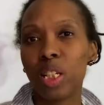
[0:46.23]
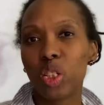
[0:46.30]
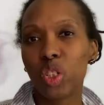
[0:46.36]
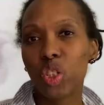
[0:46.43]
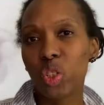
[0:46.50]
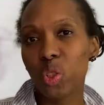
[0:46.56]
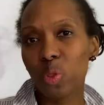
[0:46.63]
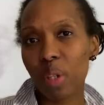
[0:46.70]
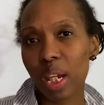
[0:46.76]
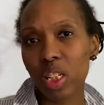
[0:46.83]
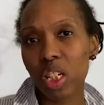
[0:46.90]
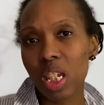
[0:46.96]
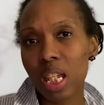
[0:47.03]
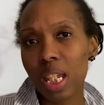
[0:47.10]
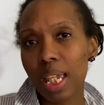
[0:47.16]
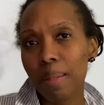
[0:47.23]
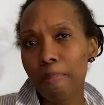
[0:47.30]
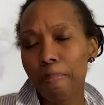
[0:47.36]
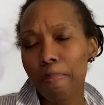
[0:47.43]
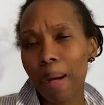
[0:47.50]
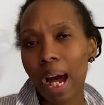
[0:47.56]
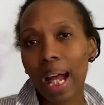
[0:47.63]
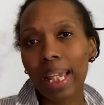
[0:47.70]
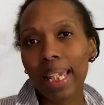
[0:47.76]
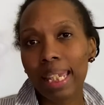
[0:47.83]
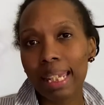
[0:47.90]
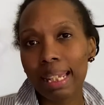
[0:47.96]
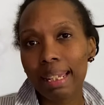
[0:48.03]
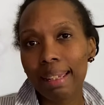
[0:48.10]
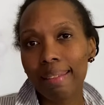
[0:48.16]
stretching and
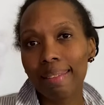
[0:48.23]
buying